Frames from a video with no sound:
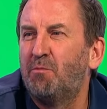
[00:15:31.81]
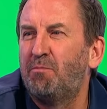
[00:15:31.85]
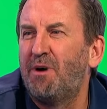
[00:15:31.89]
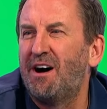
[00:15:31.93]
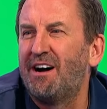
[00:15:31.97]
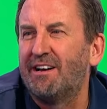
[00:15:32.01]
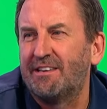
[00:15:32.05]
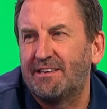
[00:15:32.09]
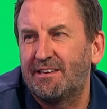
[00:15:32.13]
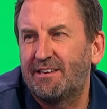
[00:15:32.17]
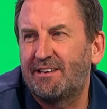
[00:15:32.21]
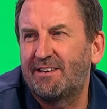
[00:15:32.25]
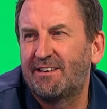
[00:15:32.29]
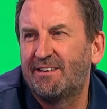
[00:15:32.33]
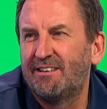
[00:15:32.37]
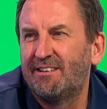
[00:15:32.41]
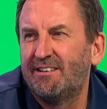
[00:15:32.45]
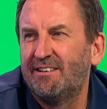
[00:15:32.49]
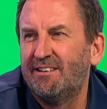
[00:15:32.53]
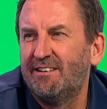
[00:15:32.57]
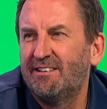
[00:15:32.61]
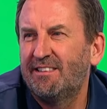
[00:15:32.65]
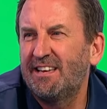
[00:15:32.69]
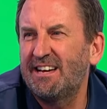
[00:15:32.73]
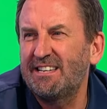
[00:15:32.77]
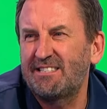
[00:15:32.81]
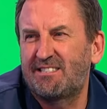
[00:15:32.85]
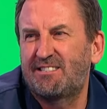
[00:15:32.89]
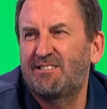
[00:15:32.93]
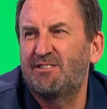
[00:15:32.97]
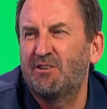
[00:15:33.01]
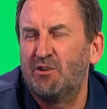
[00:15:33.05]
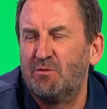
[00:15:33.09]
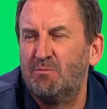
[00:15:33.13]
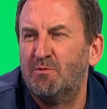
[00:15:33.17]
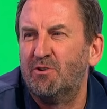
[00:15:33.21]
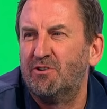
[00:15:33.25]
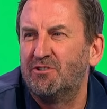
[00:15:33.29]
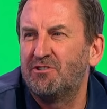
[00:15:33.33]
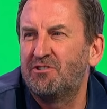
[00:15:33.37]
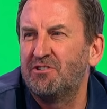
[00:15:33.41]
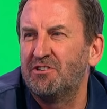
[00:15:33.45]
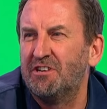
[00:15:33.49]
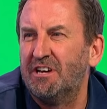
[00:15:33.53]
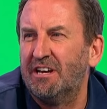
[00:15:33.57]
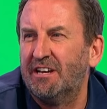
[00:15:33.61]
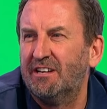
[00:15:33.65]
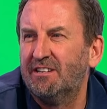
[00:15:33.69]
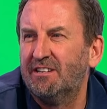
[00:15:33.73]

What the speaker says: bike, that's too much, isn't it?